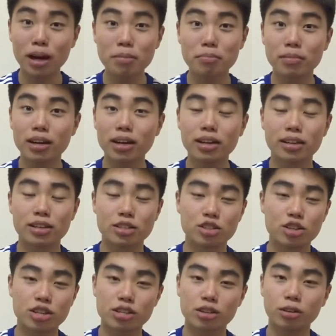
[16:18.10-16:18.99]
mind
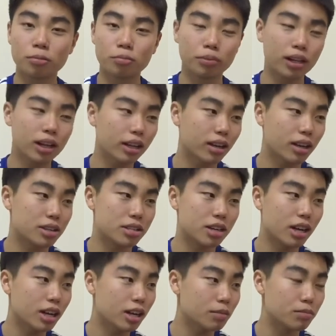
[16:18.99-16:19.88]
has just gone blank, guys.
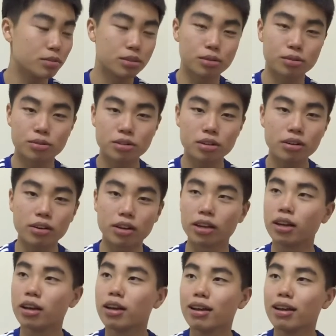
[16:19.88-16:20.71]
I am so sorry.